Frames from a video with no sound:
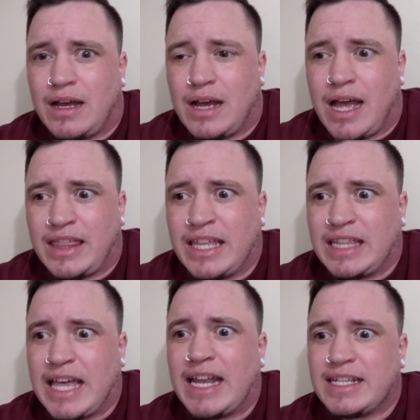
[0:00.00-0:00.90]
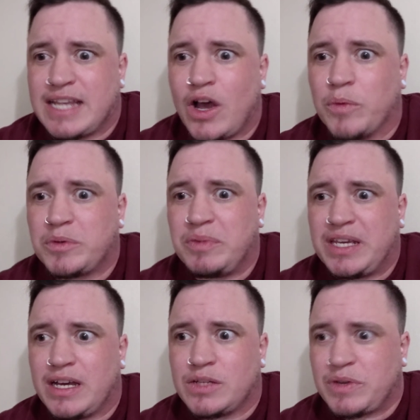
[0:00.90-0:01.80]
I think that has helped
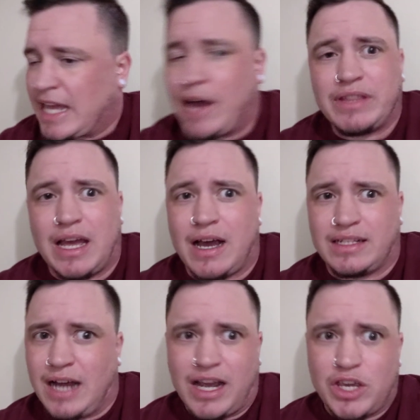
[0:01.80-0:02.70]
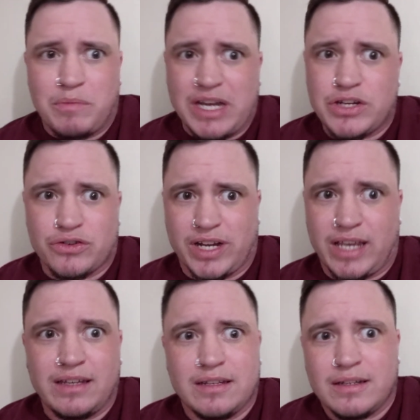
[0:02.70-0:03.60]
because without that a
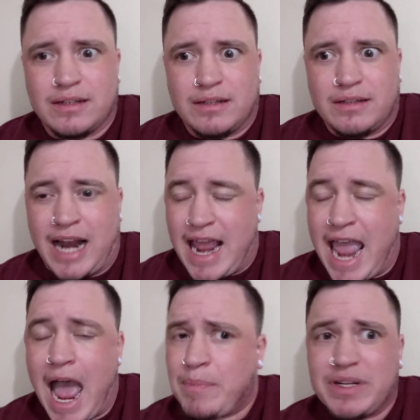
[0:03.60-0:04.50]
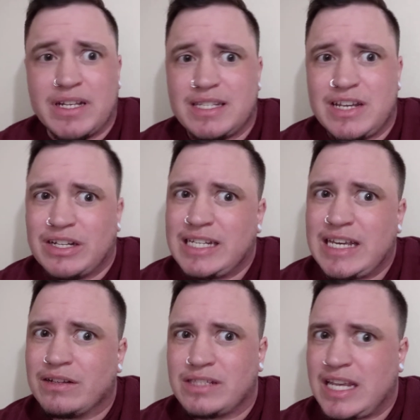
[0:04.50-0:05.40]
documentary that I happened to see on
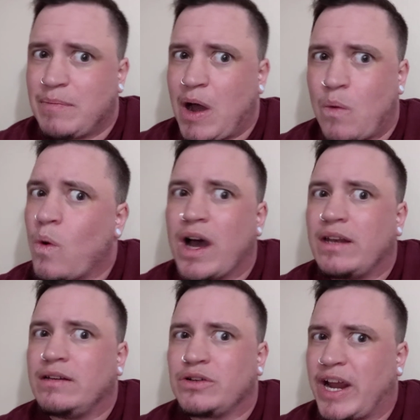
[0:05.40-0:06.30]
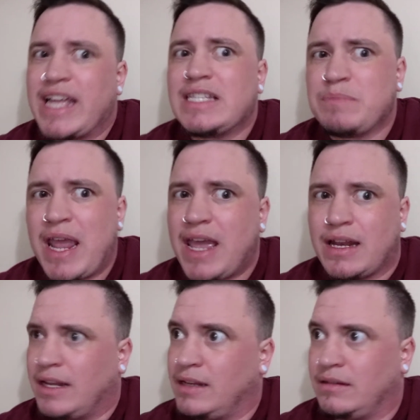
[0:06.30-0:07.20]
TLC about one trans
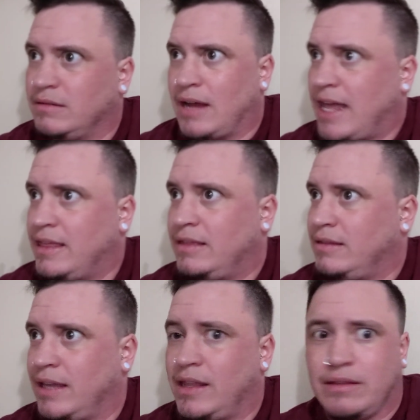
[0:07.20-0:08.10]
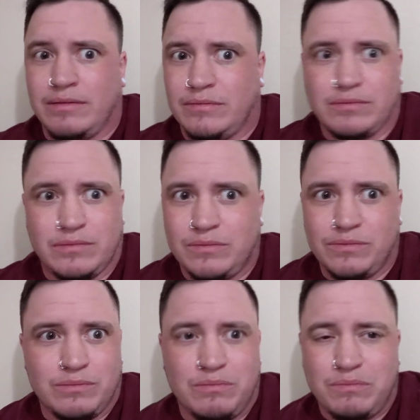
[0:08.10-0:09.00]
man in
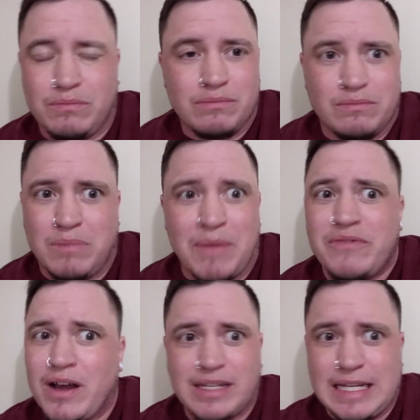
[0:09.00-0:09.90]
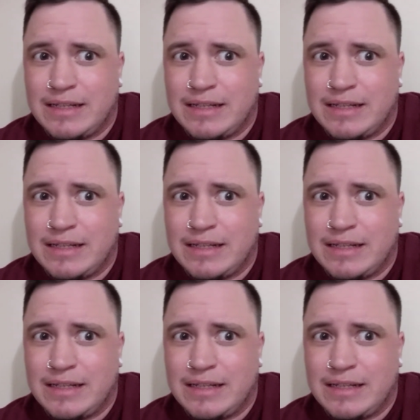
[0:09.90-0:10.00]
bumfuck